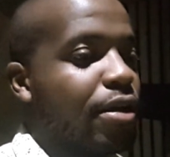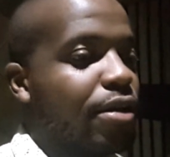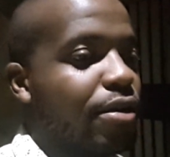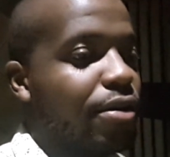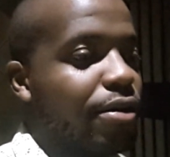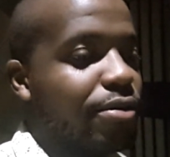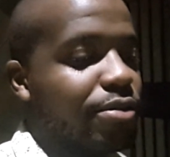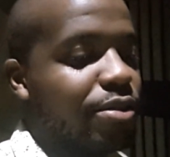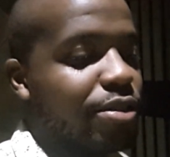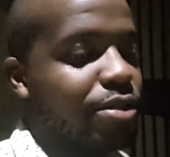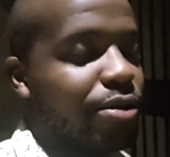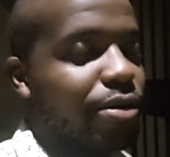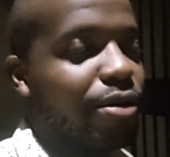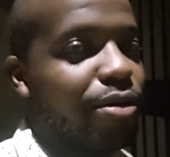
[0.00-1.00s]
You know,
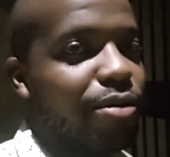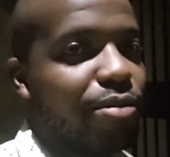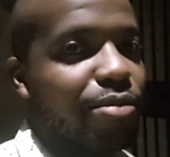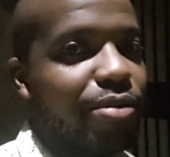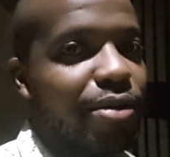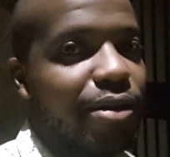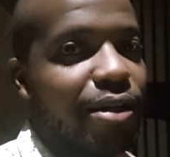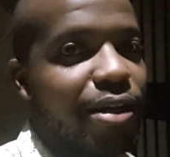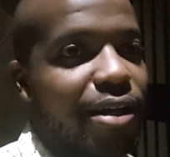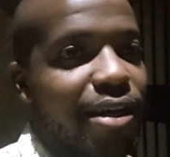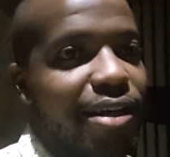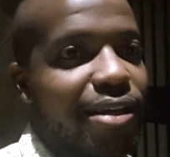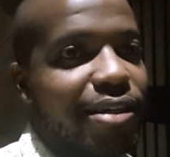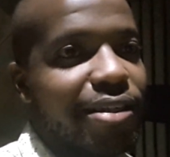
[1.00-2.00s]
so
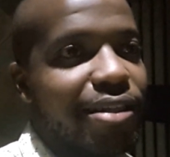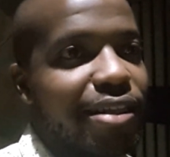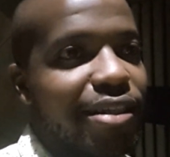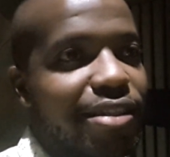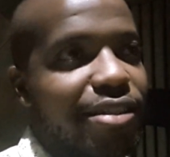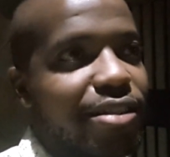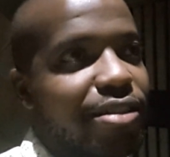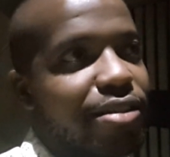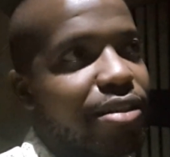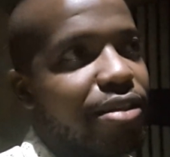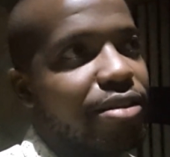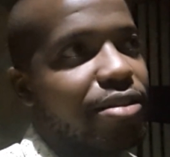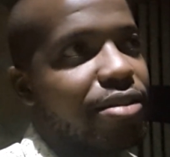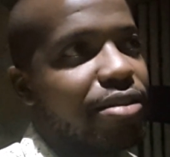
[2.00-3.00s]
it's,
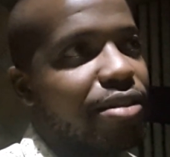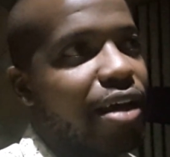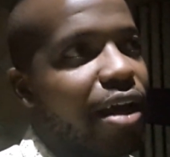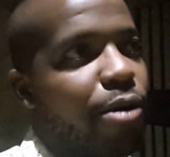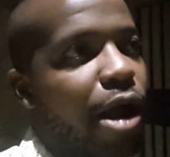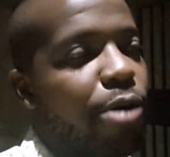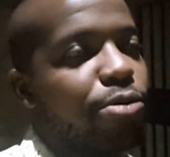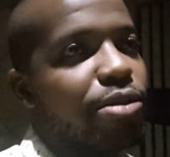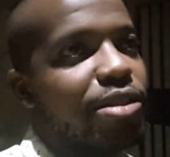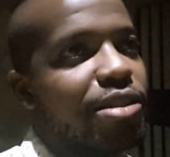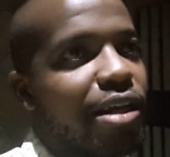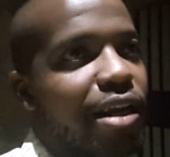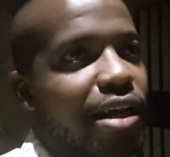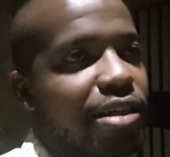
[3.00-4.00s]
it's I would
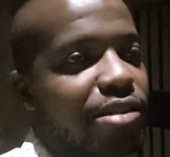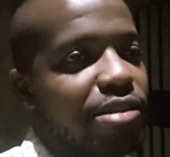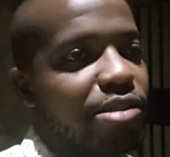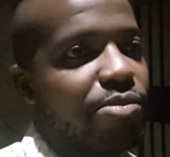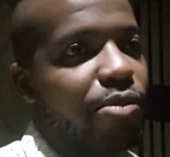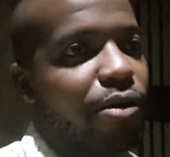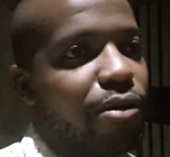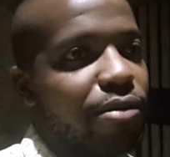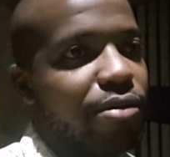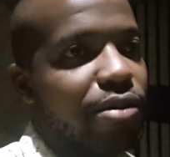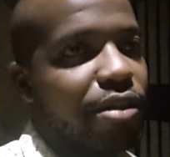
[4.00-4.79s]
say less is more.